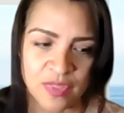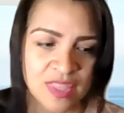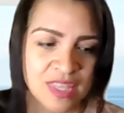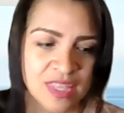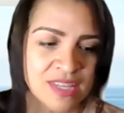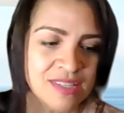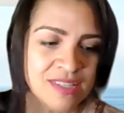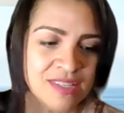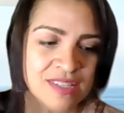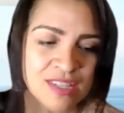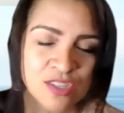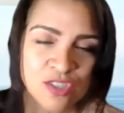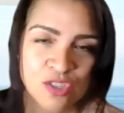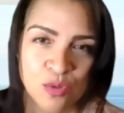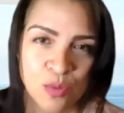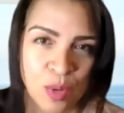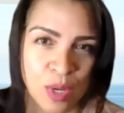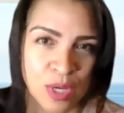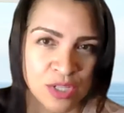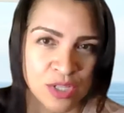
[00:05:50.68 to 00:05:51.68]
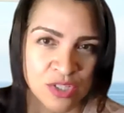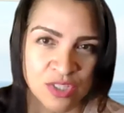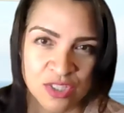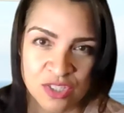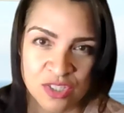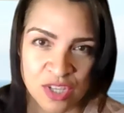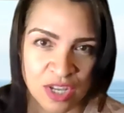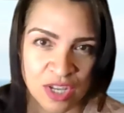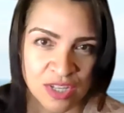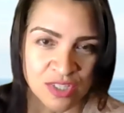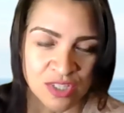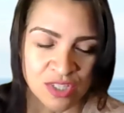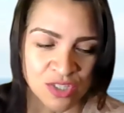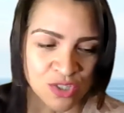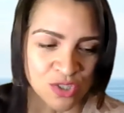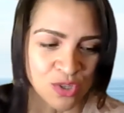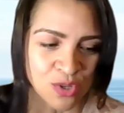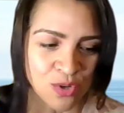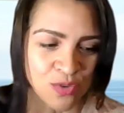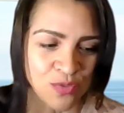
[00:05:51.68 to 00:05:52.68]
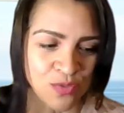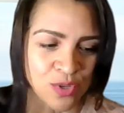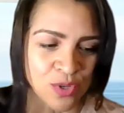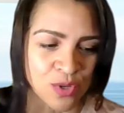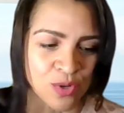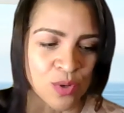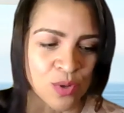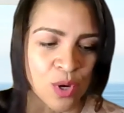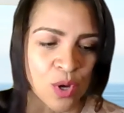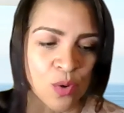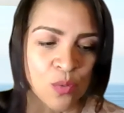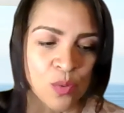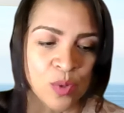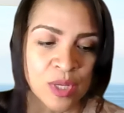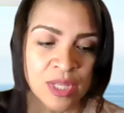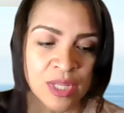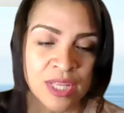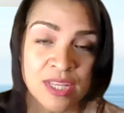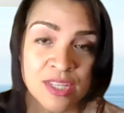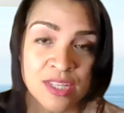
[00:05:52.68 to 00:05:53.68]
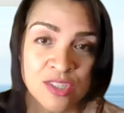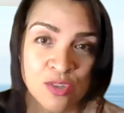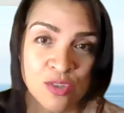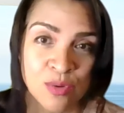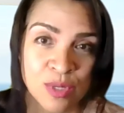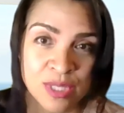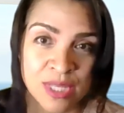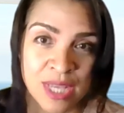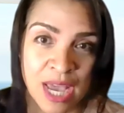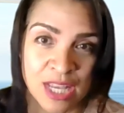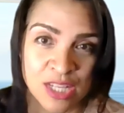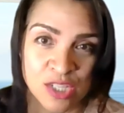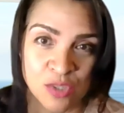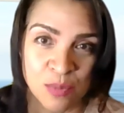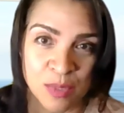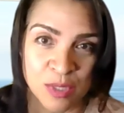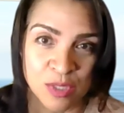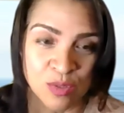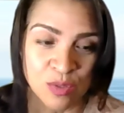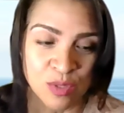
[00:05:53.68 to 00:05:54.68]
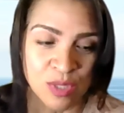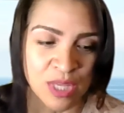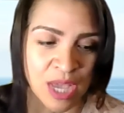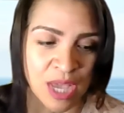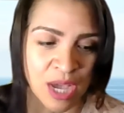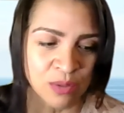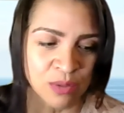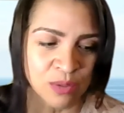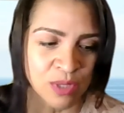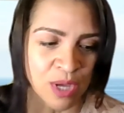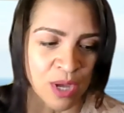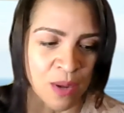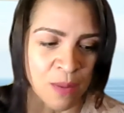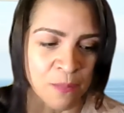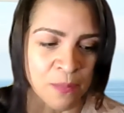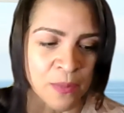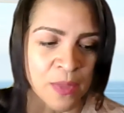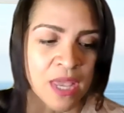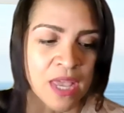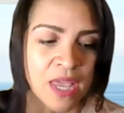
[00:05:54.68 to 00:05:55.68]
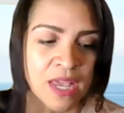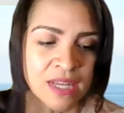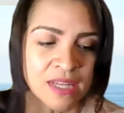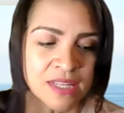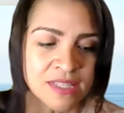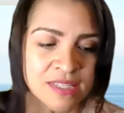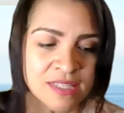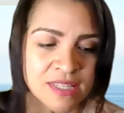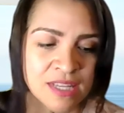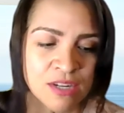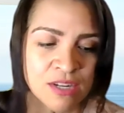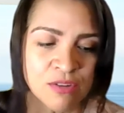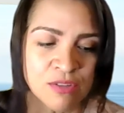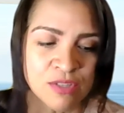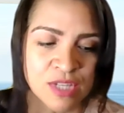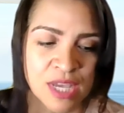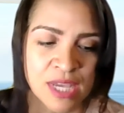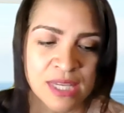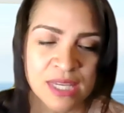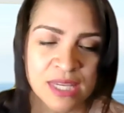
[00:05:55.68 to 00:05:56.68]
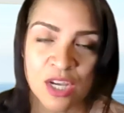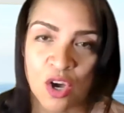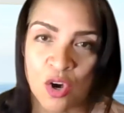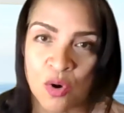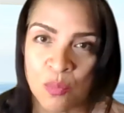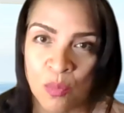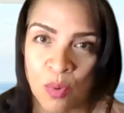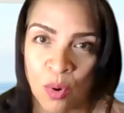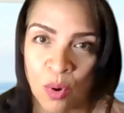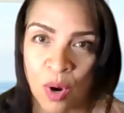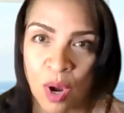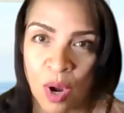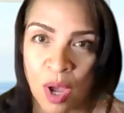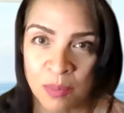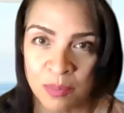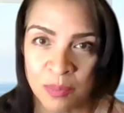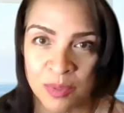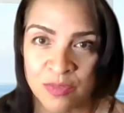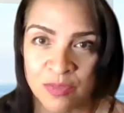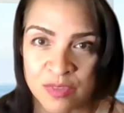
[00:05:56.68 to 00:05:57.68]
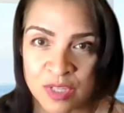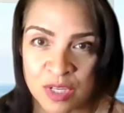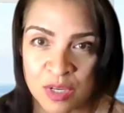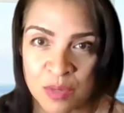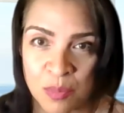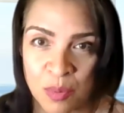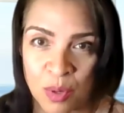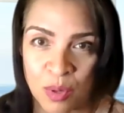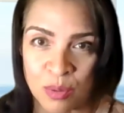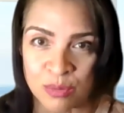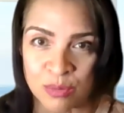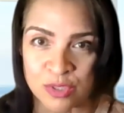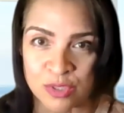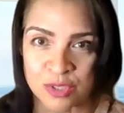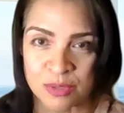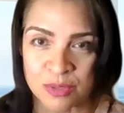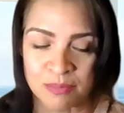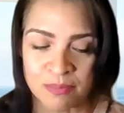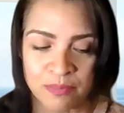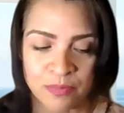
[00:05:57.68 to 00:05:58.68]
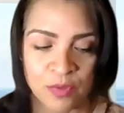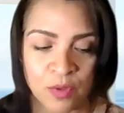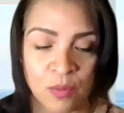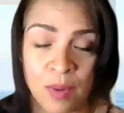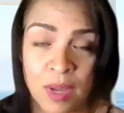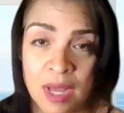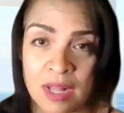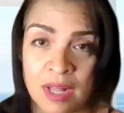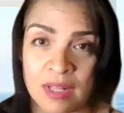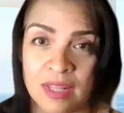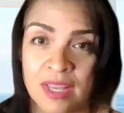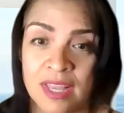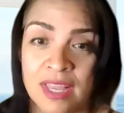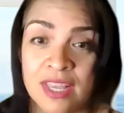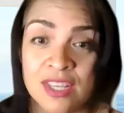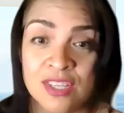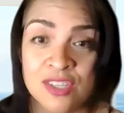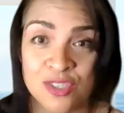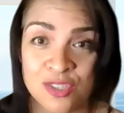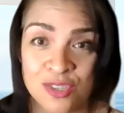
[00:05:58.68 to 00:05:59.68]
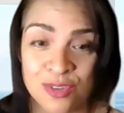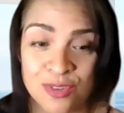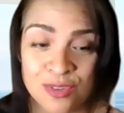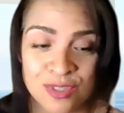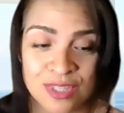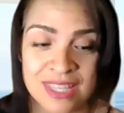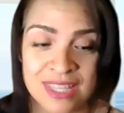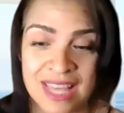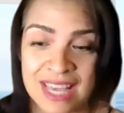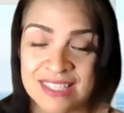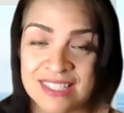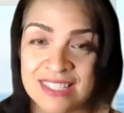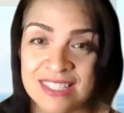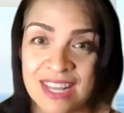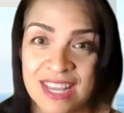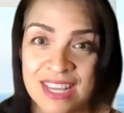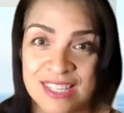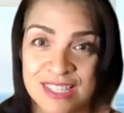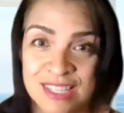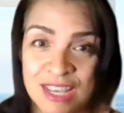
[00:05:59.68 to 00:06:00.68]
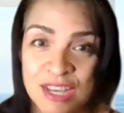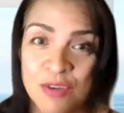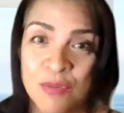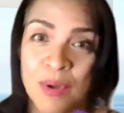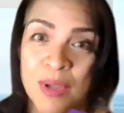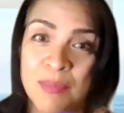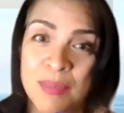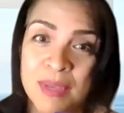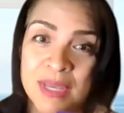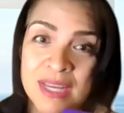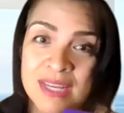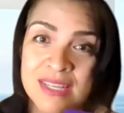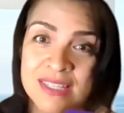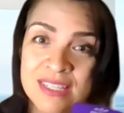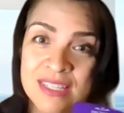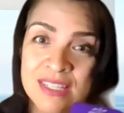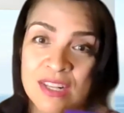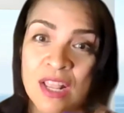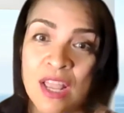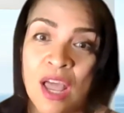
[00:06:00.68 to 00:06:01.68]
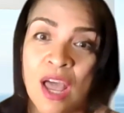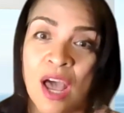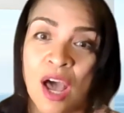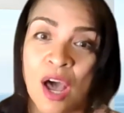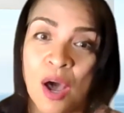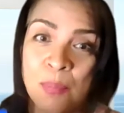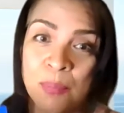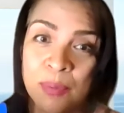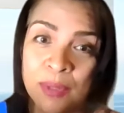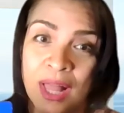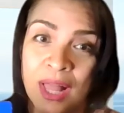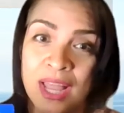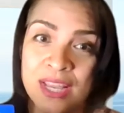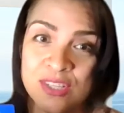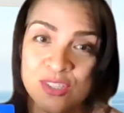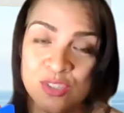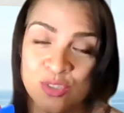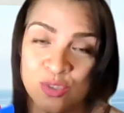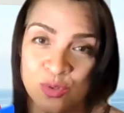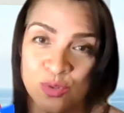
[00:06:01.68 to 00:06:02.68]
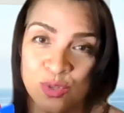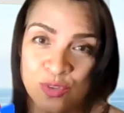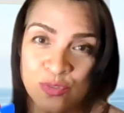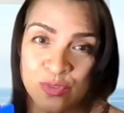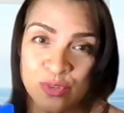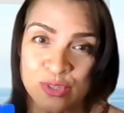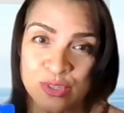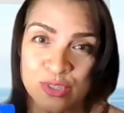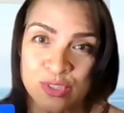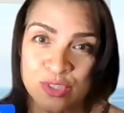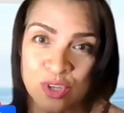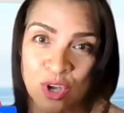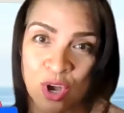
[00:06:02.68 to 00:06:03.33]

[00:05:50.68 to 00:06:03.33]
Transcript: This situation doesn't serve you. Release your attachment to the outcome. Consider taking a more uplifting approach. Well, certainly that's a nice segue because it applies to the first